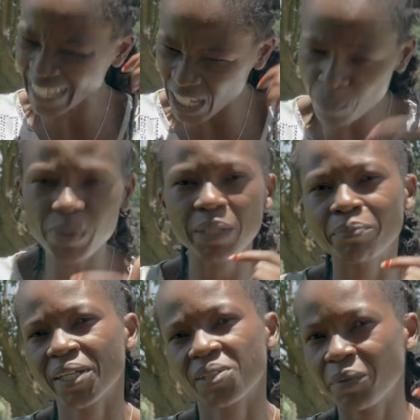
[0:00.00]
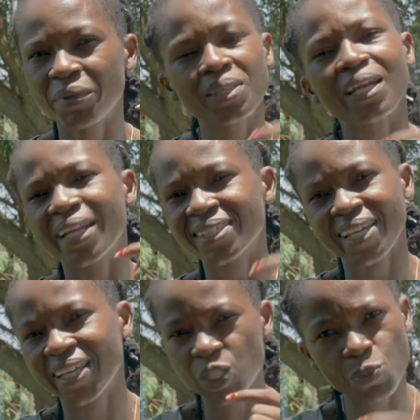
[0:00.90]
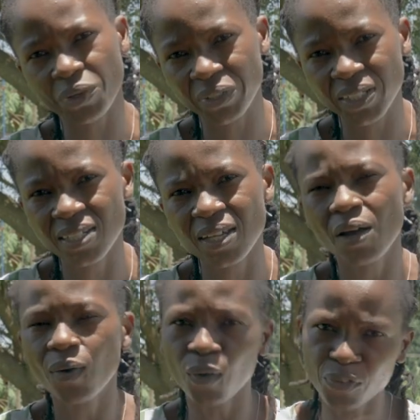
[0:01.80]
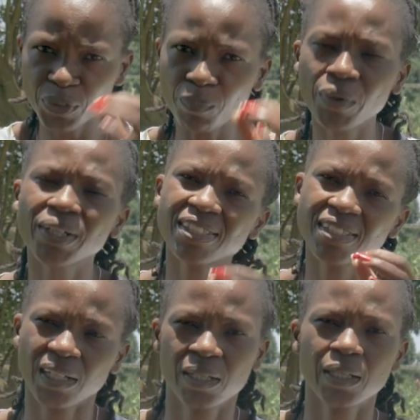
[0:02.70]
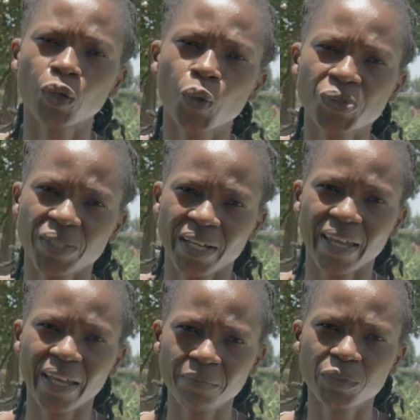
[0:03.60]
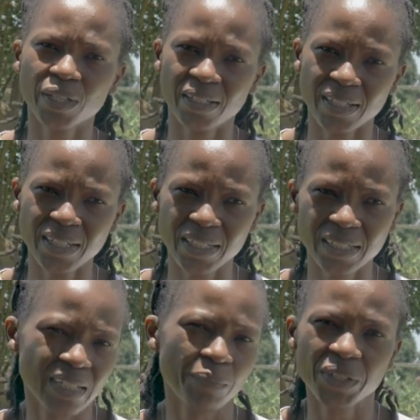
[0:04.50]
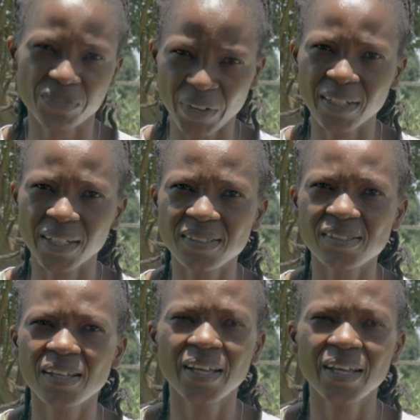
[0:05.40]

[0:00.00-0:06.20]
implement them in the letter and spirit of the policies and the laws that are aimed at ending gender-based violence.